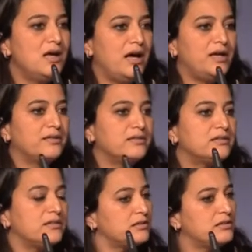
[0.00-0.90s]
And
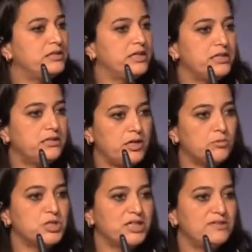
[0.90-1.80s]
the
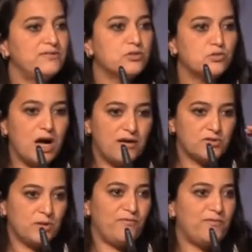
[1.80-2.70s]
objective is to have
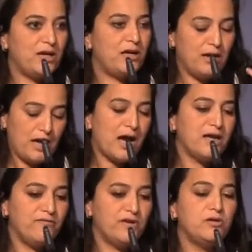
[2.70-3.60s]
some
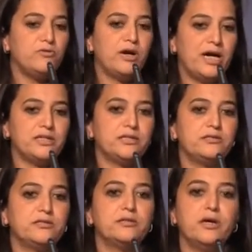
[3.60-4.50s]
high value
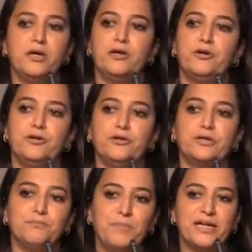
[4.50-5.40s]
added
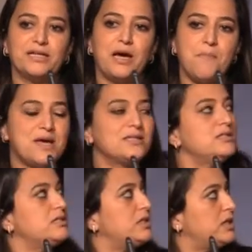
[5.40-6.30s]
bed
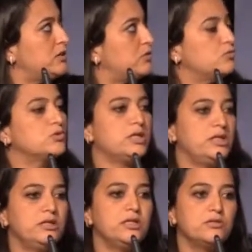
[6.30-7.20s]
capacity in those
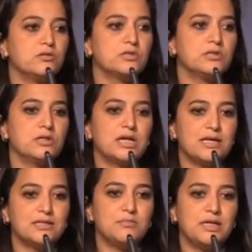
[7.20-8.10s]

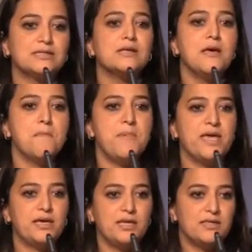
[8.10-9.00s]
Casbahs,
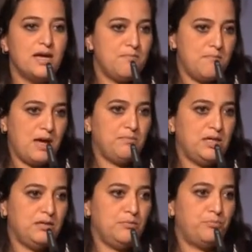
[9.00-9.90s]
making them, I
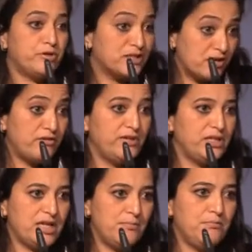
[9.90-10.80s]
mean,
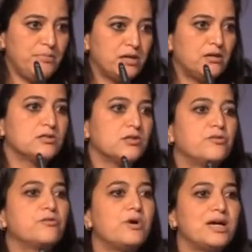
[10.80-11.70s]
preserving them, because
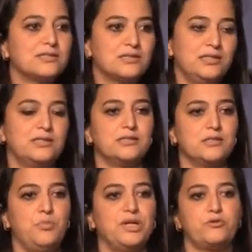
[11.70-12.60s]
otherwise it
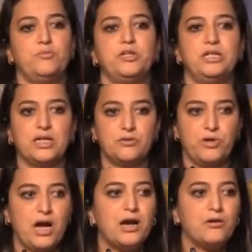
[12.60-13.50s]
is a patrimony that
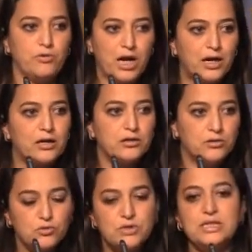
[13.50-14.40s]
we are
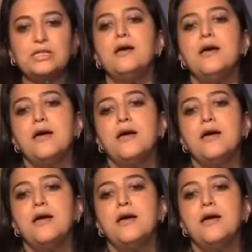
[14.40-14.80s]
losing,